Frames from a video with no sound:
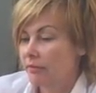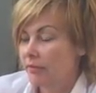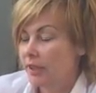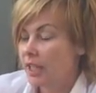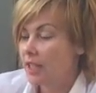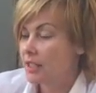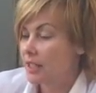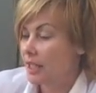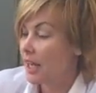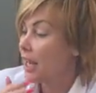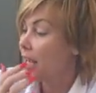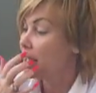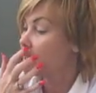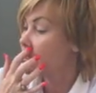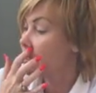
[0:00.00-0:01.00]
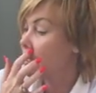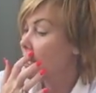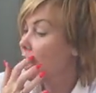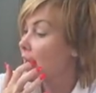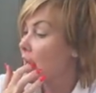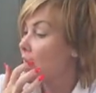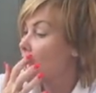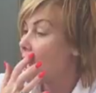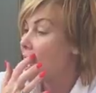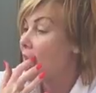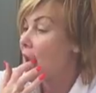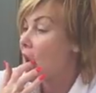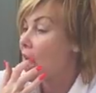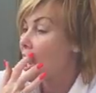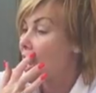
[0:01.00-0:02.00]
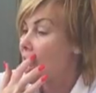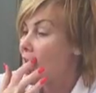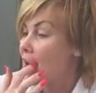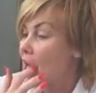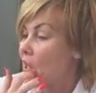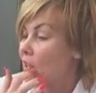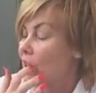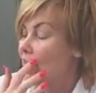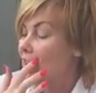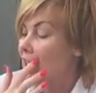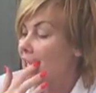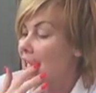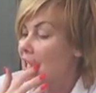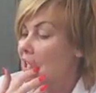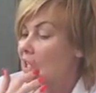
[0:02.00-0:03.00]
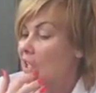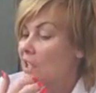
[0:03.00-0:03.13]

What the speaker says: Yes, it has. Yeah. The